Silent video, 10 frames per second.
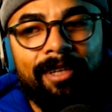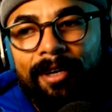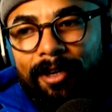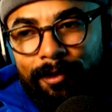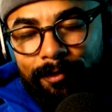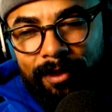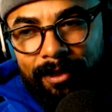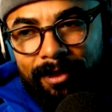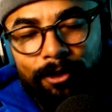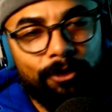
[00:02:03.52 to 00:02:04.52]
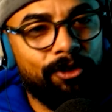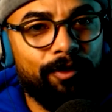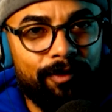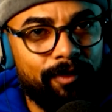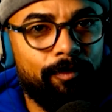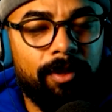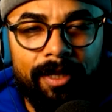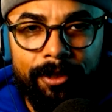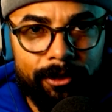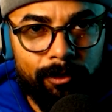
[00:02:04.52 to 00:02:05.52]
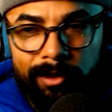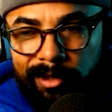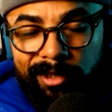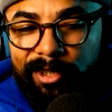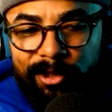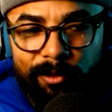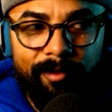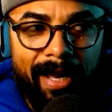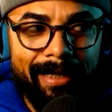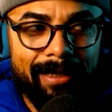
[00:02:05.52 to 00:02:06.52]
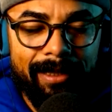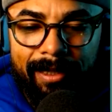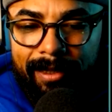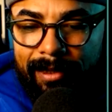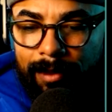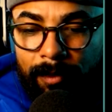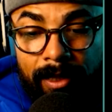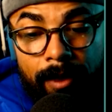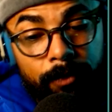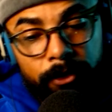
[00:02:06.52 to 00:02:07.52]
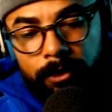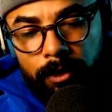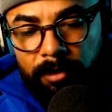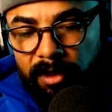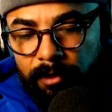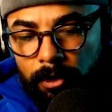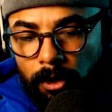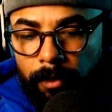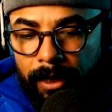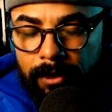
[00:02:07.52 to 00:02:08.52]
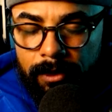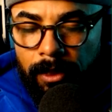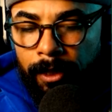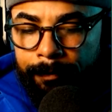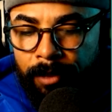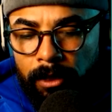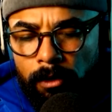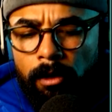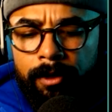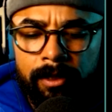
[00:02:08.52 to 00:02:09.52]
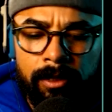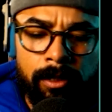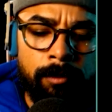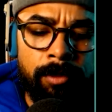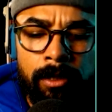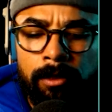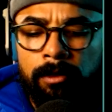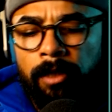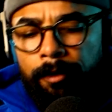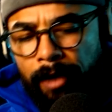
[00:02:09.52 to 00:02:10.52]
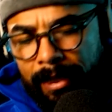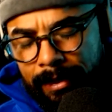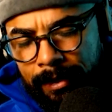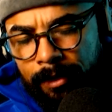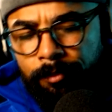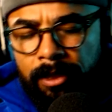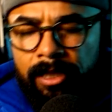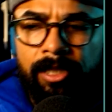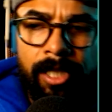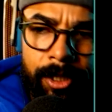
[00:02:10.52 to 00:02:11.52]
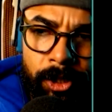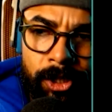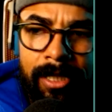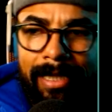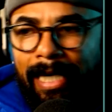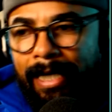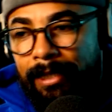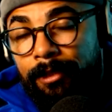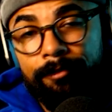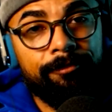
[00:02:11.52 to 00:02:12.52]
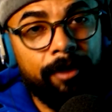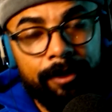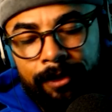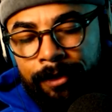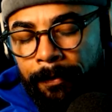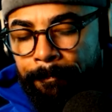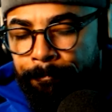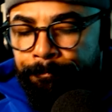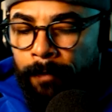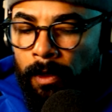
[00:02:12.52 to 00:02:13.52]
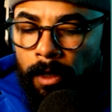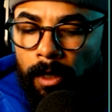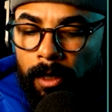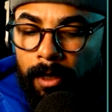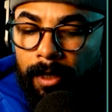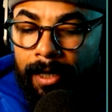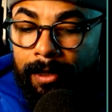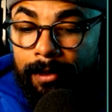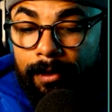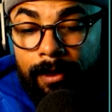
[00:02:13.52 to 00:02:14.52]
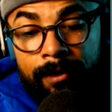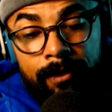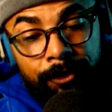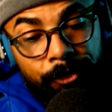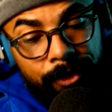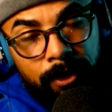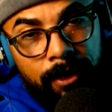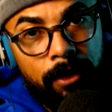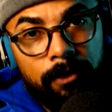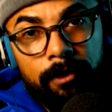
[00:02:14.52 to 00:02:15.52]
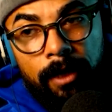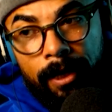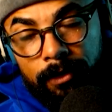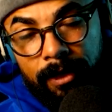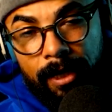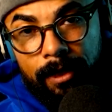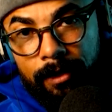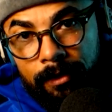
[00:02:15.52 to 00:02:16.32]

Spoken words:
of these conservative players, which is just so fascinating to me. And I personally believe it's all by design, being harnessed and being directed and being nudged and guided and funded. And it's interesting how Ye